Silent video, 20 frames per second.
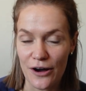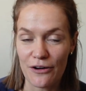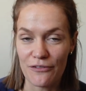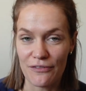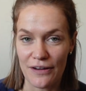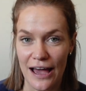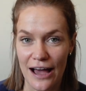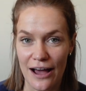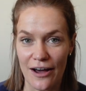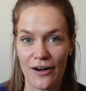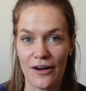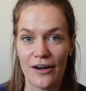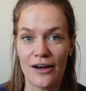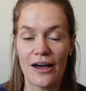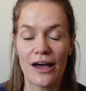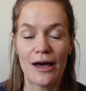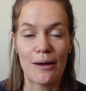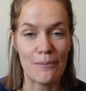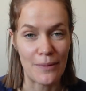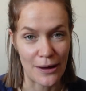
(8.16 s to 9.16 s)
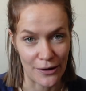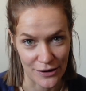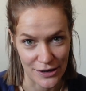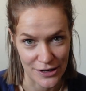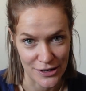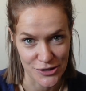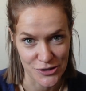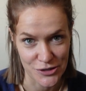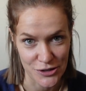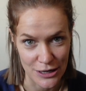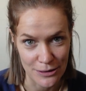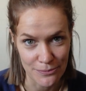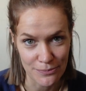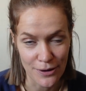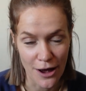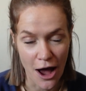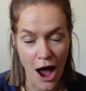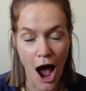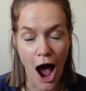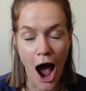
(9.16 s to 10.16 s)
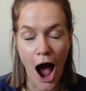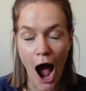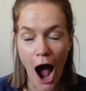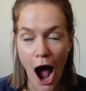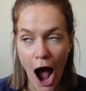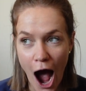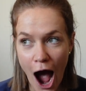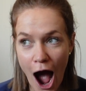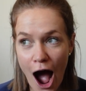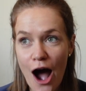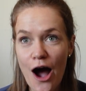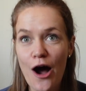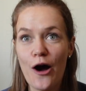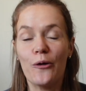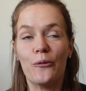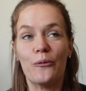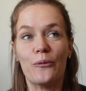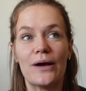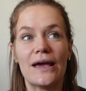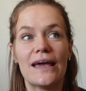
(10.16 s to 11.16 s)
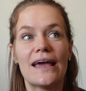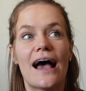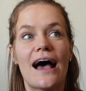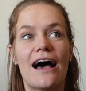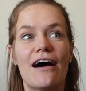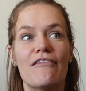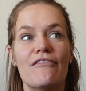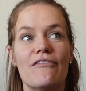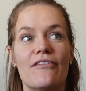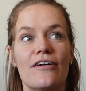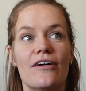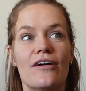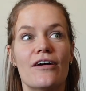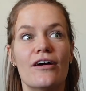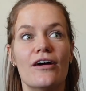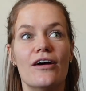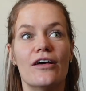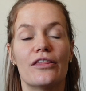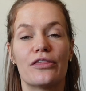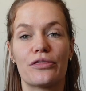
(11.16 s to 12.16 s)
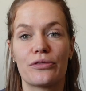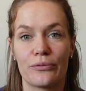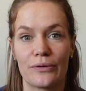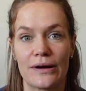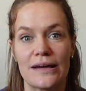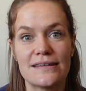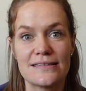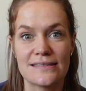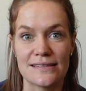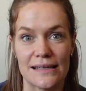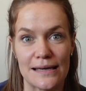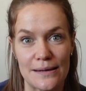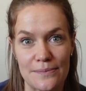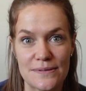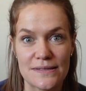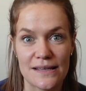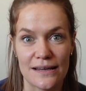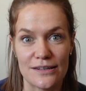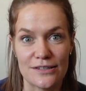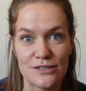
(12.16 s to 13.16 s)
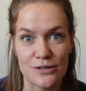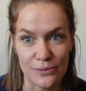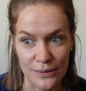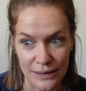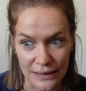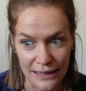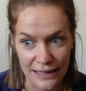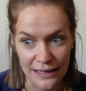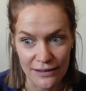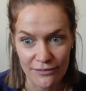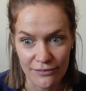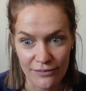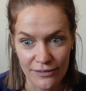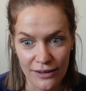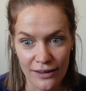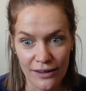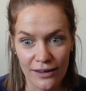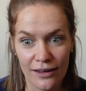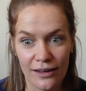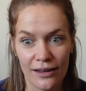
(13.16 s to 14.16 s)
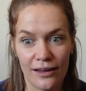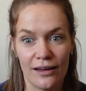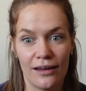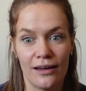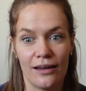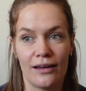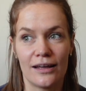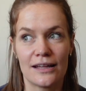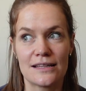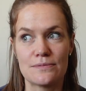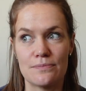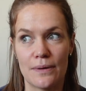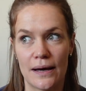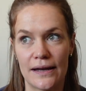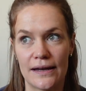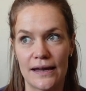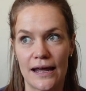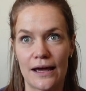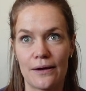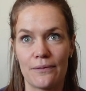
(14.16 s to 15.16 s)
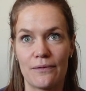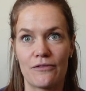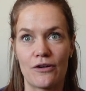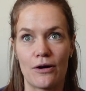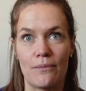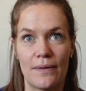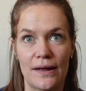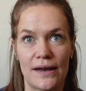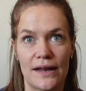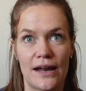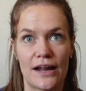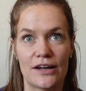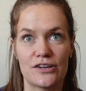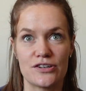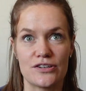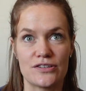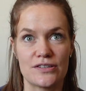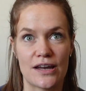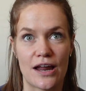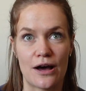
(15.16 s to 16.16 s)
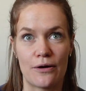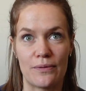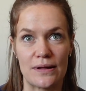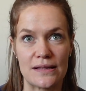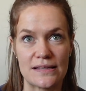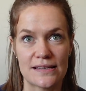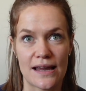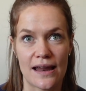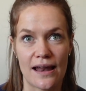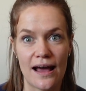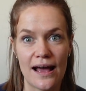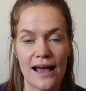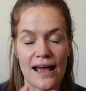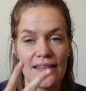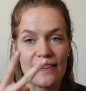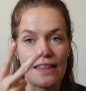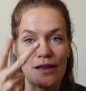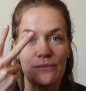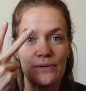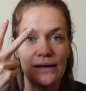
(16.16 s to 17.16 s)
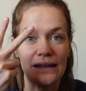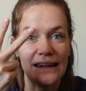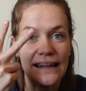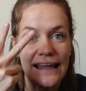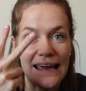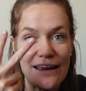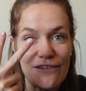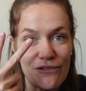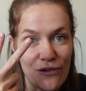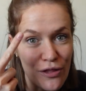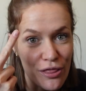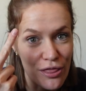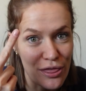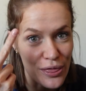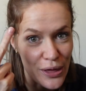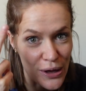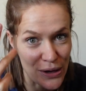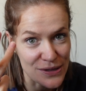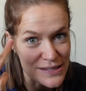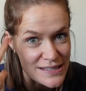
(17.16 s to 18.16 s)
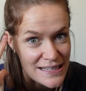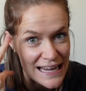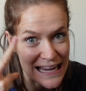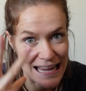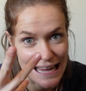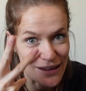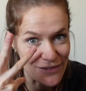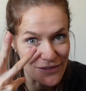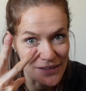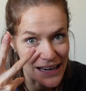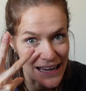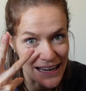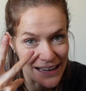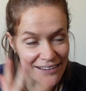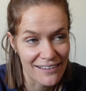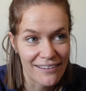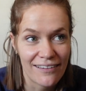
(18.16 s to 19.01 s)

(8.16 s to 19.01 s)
of our America trip. We have 3 sleeps until we leave. It's Monday, we've got Monday night, Tuesday night, Wednesday night, and then we leave on Thursday evening.